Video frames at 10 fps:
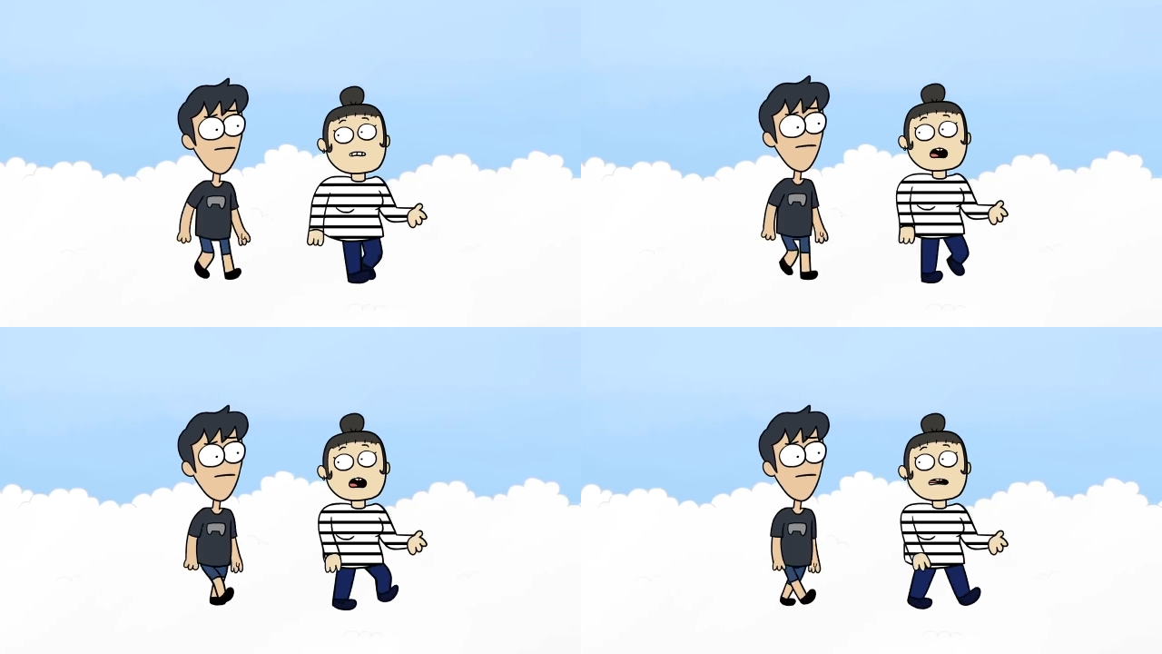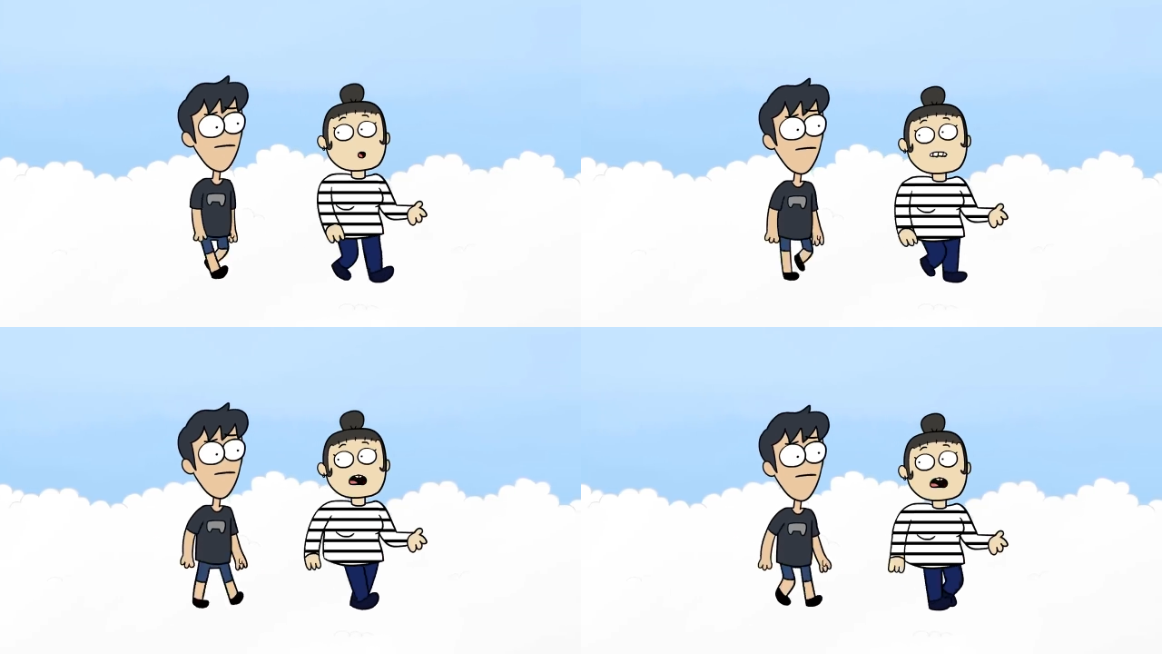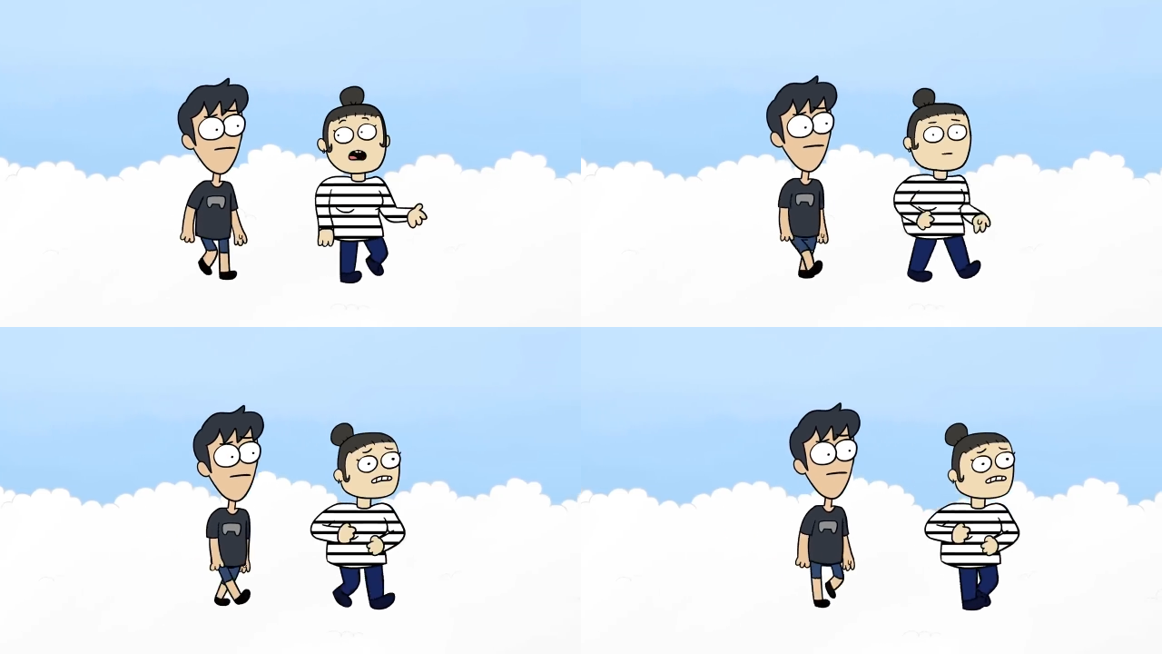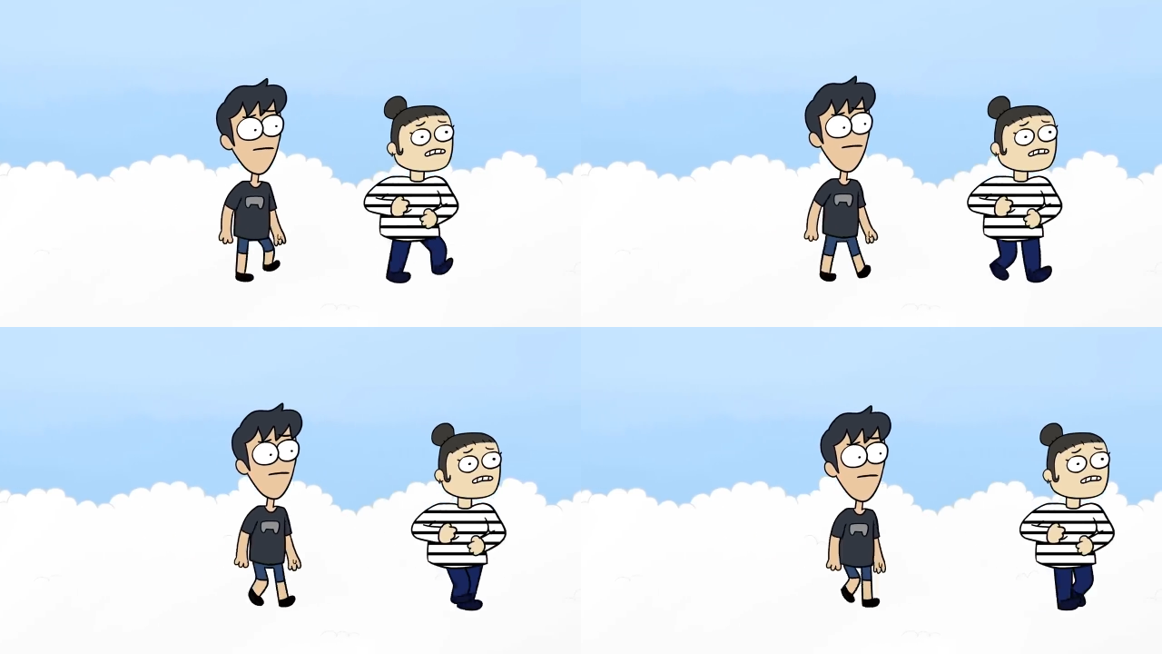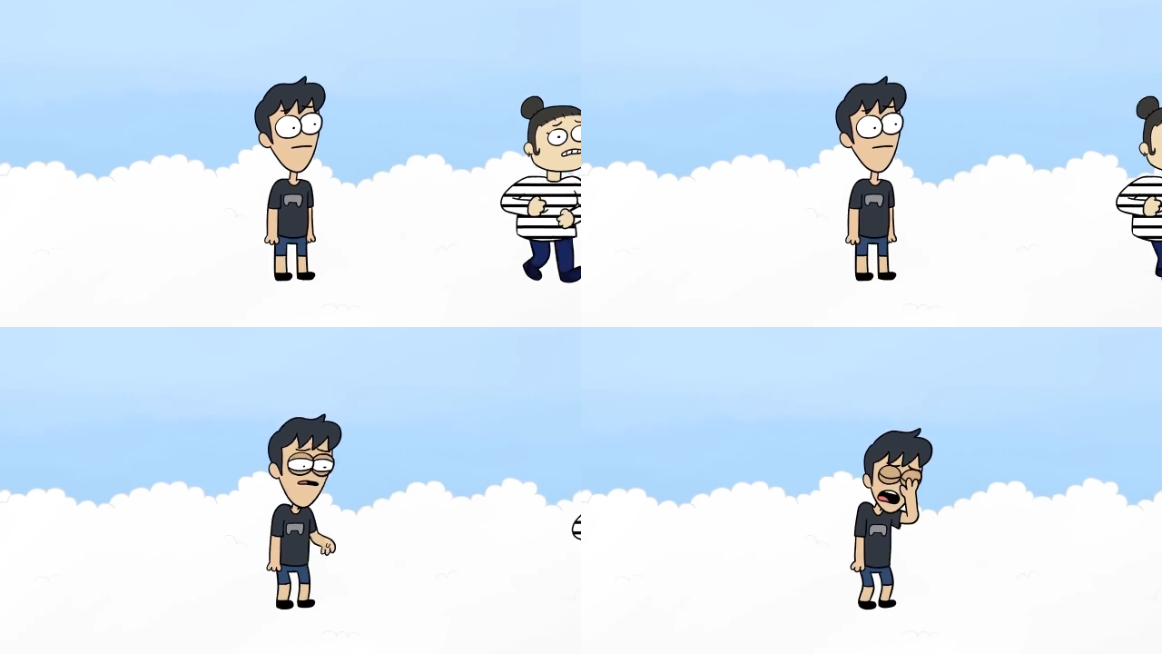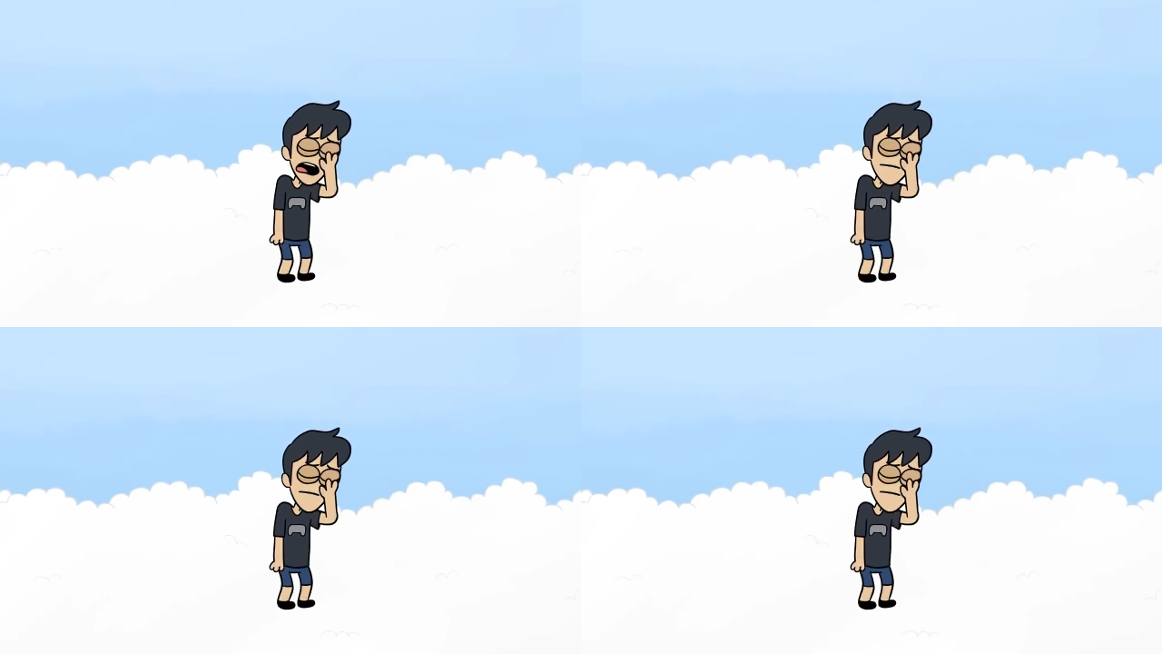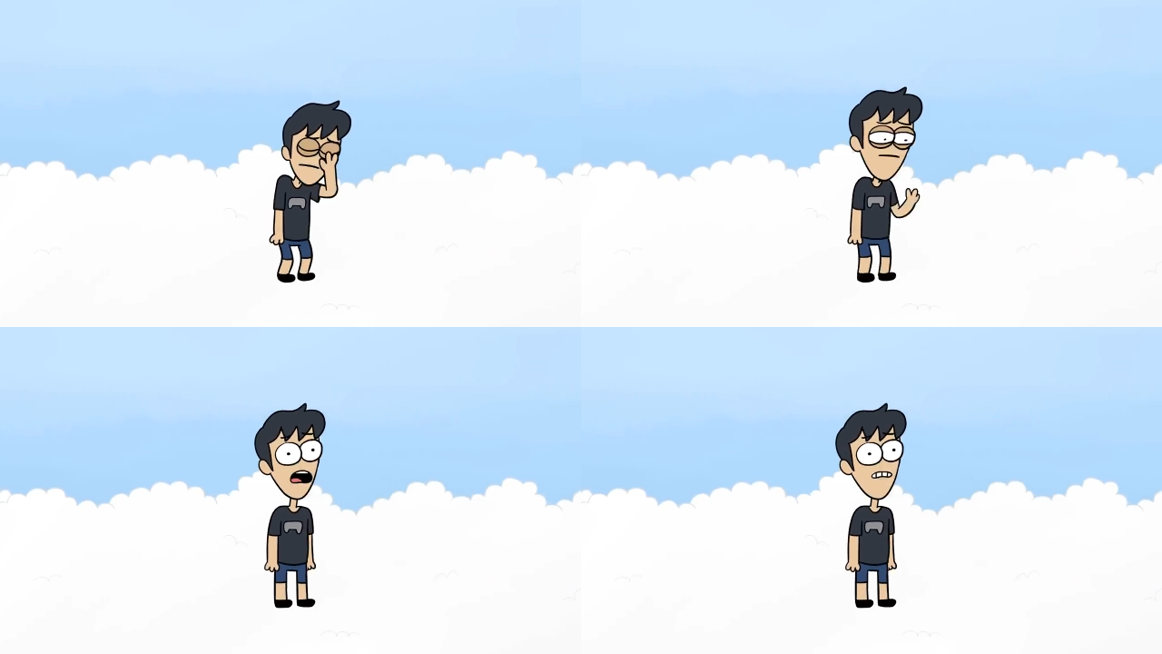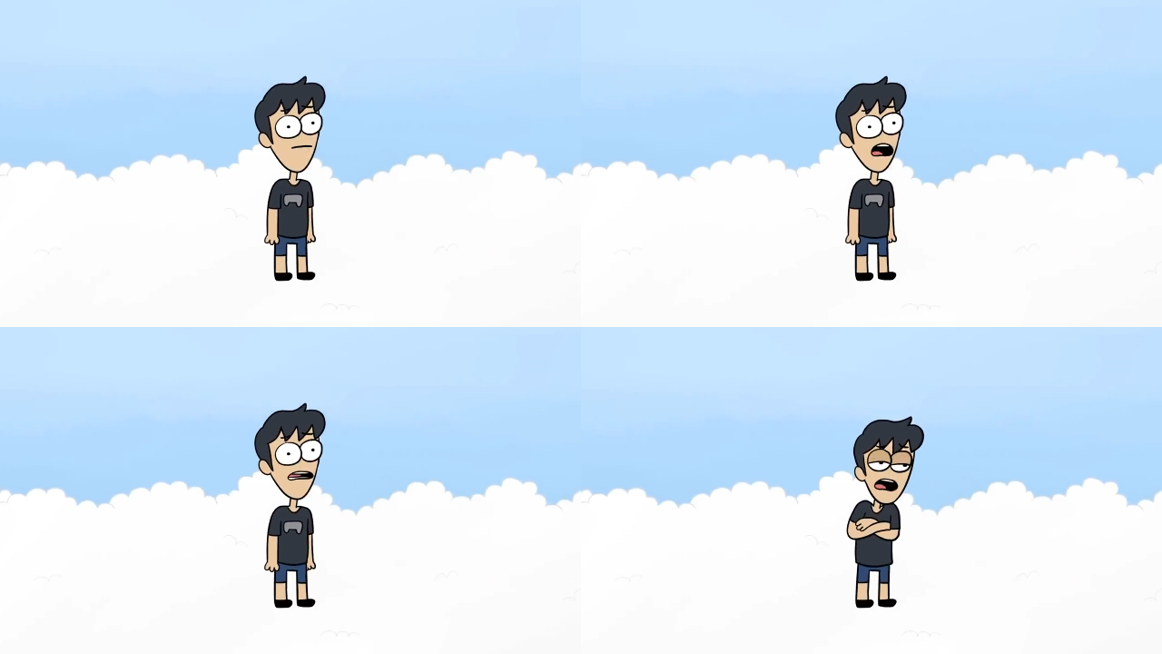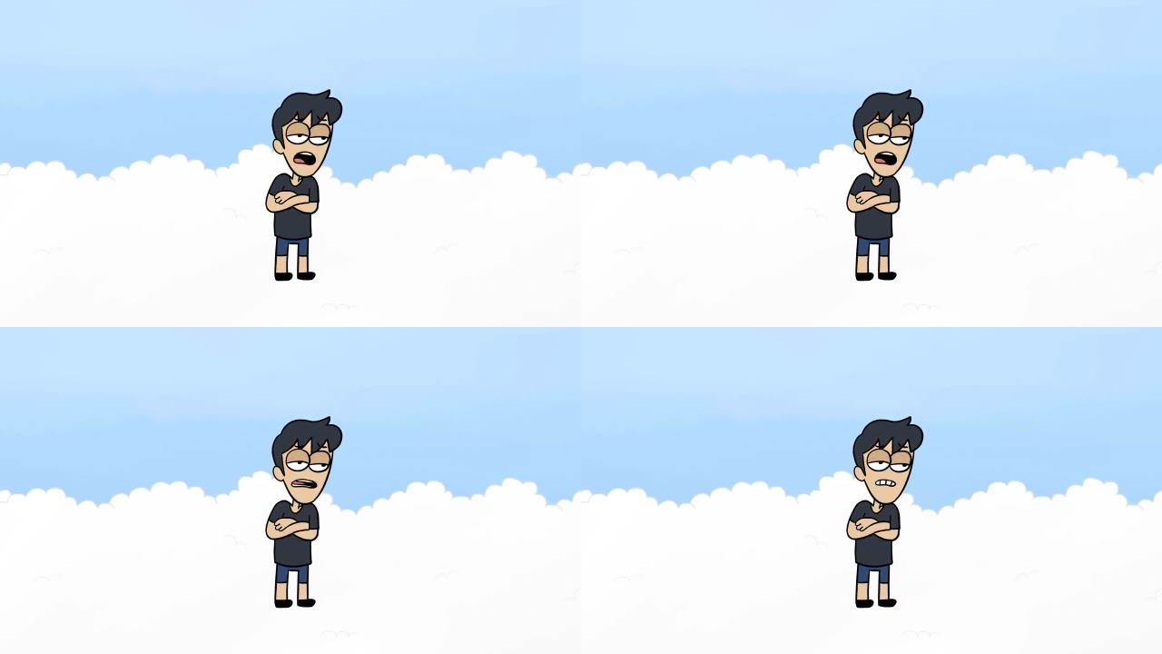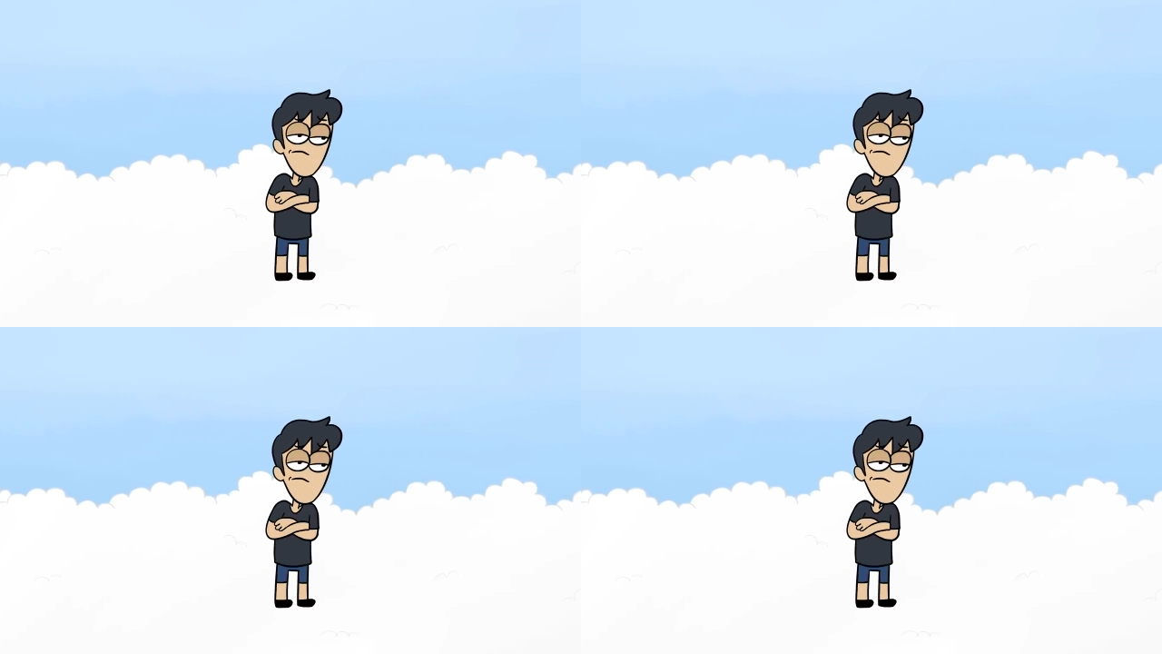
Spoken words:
No face is visible, so there are no lips to read.